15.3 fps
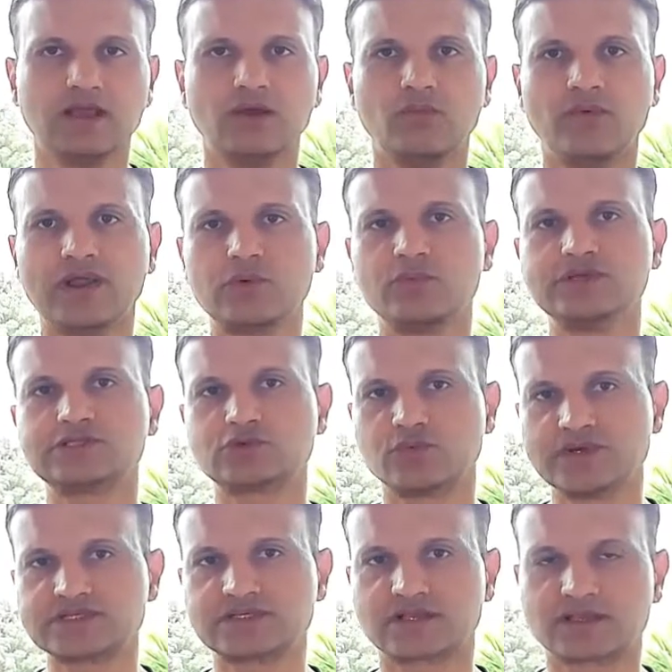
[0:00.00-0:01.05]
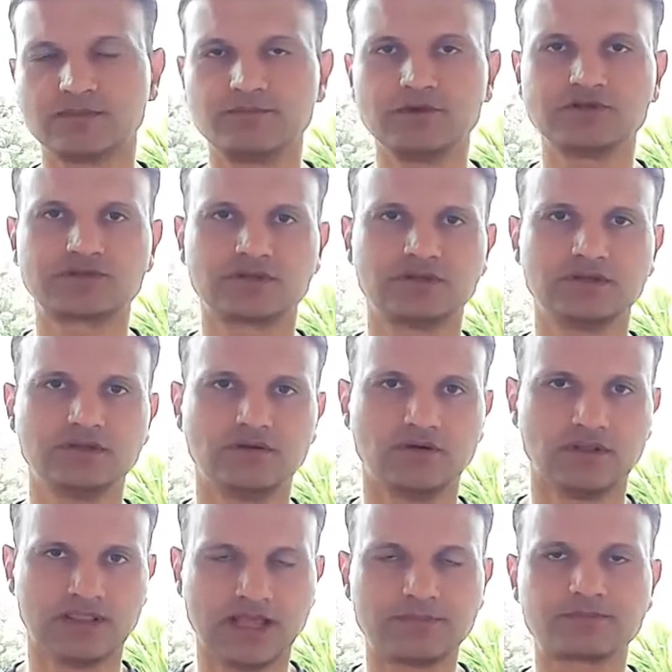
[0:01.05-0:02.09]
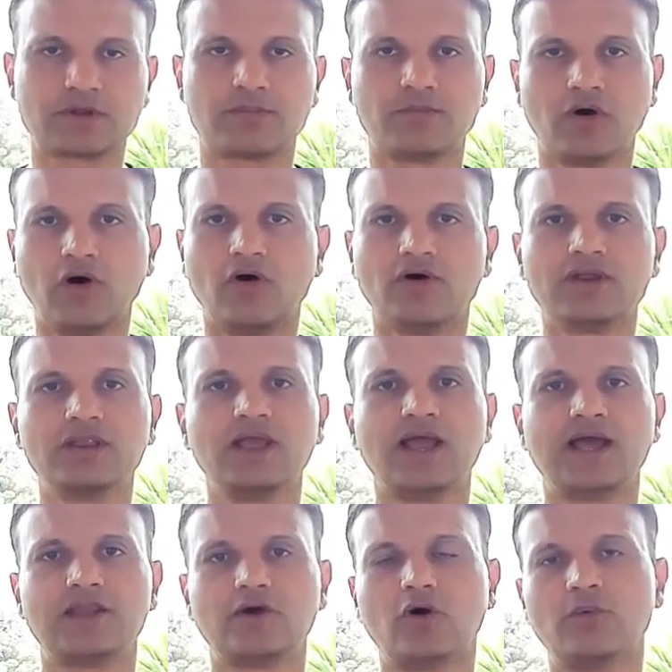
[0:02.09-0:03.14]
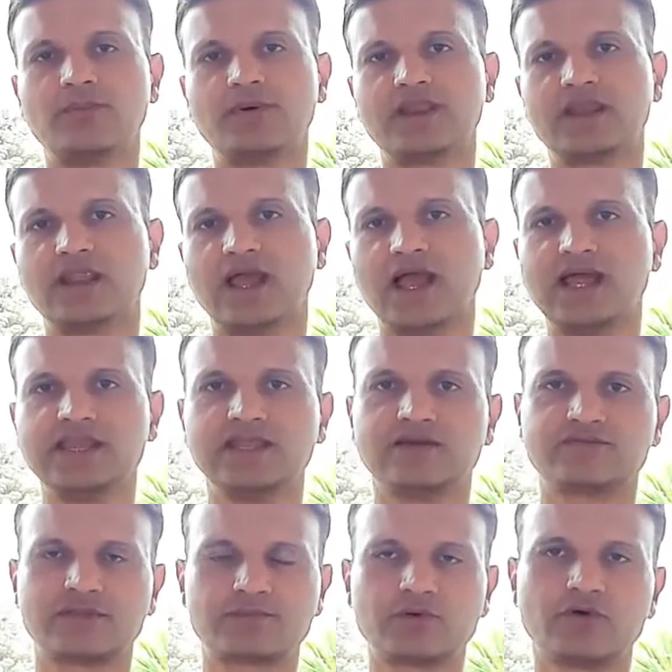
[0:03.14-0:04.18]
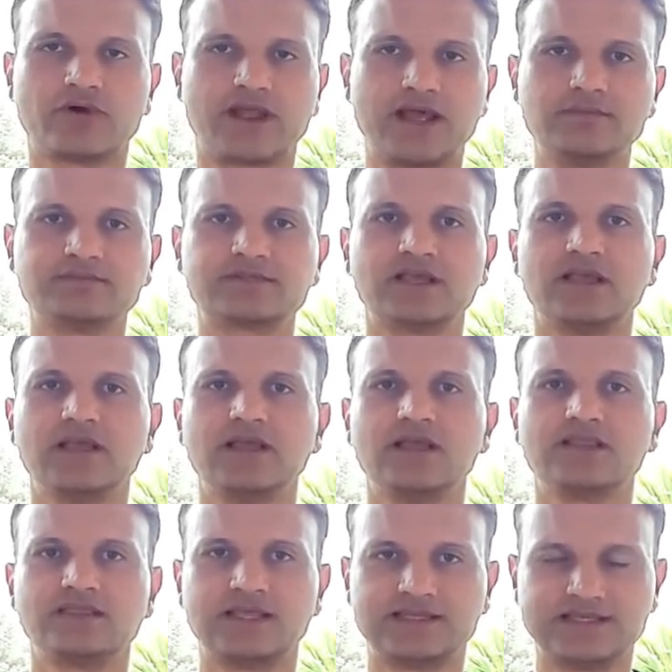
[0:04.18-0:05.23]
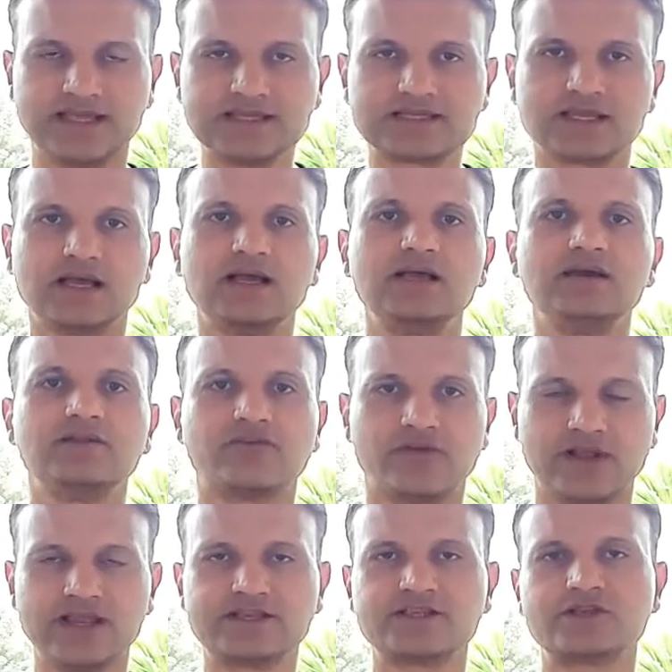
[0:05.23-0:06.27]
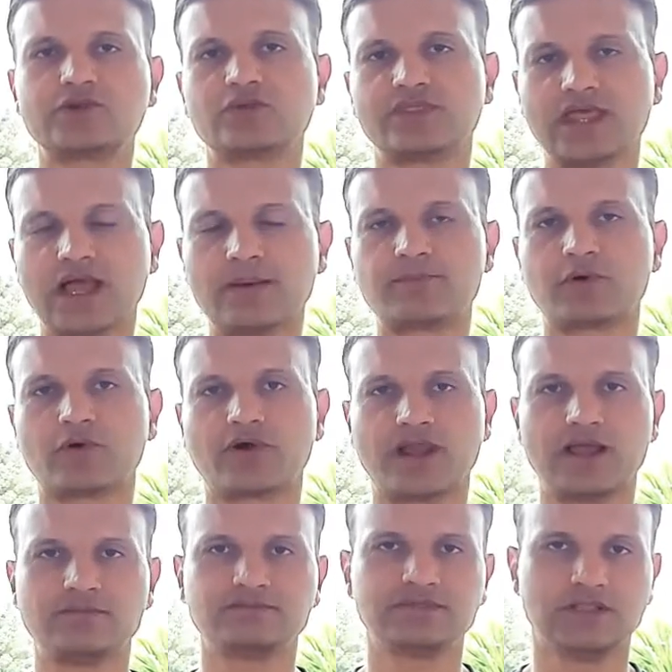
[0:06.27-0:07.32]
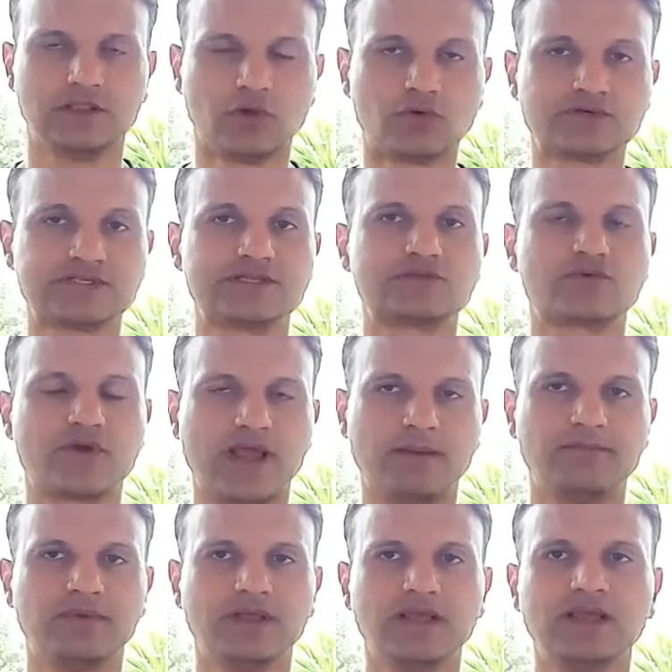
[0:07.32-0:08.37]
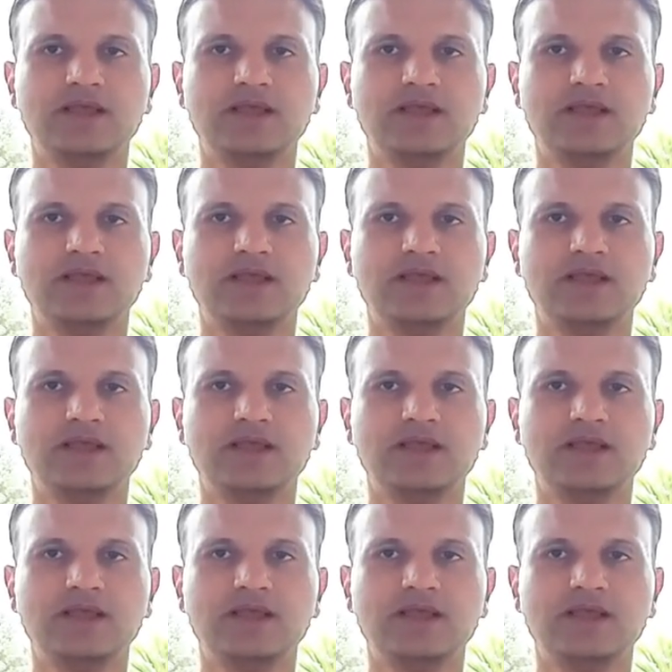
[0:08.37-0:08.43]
When we switch the computer or laptop on and open any of the programs, the data related to that program loads into RAM.